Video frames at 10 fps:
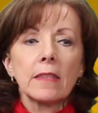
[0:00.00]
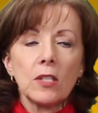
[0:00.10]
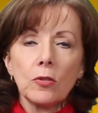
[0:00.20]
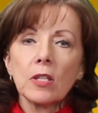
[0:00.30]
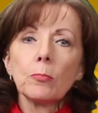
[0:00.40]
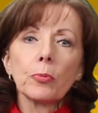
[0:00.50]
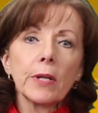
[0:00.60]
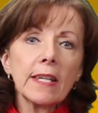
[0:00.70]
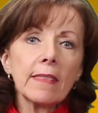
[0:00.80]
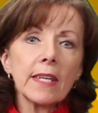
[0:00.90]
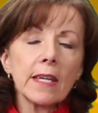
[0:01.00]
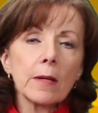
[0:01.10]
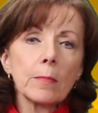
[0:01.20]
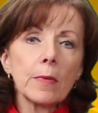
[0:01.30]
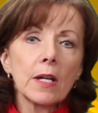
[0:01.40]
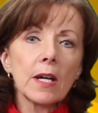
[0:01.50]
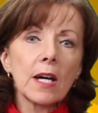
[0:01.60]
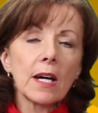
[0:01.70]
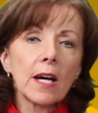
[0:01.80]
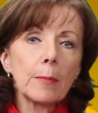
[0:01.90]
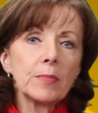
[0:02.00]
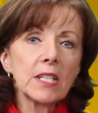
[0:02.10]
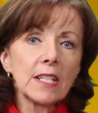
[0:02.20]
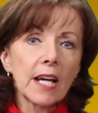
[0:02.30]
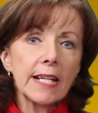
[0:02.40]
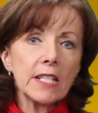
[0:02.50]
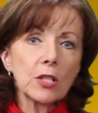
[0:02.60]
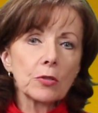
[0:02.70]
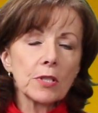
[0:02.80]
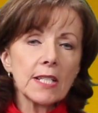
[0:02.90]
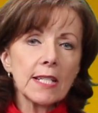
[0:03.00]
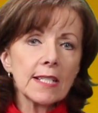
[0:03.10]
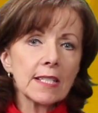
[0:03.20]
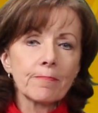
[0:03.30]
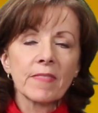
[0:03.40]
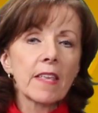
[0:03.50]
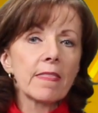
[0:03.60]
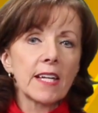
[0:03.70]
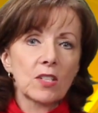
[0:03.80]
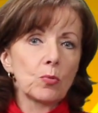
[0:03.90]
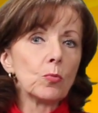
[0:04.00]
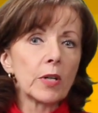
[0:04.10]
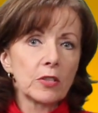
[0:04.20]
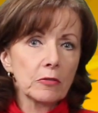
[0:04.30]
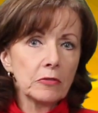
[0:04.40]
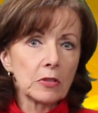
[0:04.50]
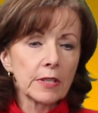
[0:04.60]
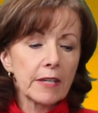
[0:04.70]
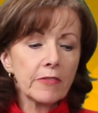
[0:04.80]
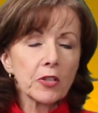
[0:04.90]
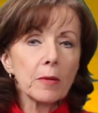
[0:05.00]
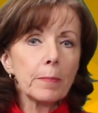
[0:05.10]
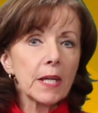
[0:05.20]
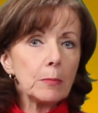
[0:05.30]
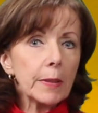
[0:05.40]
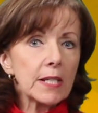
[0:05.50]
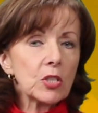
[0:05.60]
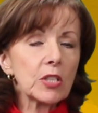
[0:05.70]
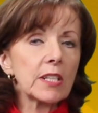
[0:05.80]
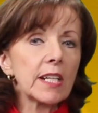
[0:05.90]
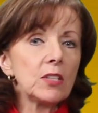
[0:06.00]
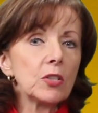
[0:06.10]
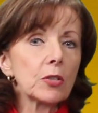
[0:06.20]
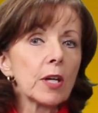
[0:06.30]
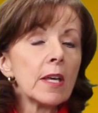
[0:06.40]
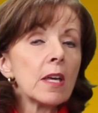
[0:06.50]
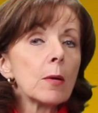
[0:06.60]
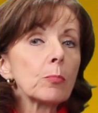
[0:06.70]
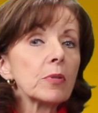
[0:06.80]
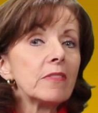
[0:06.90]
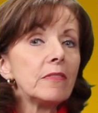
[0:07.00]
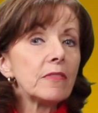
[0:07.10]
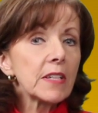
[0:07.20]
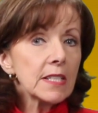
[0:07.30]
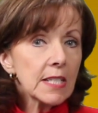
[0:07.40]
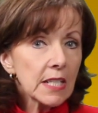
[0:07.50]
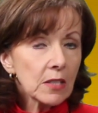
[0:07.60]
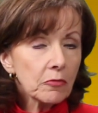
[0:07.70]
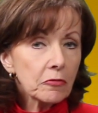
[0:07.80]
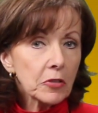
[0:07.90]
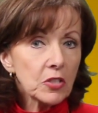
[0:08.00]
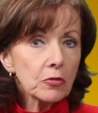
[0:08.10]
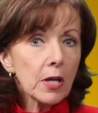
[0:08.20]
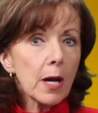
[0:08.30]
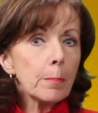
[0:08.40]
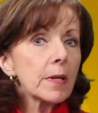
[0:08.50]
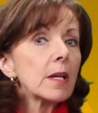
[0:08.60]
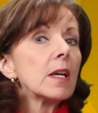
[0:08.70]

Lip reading: you can bring them up to 90 degrees. That's wonderful. If they're a bed patient and you're preventing a foot drop,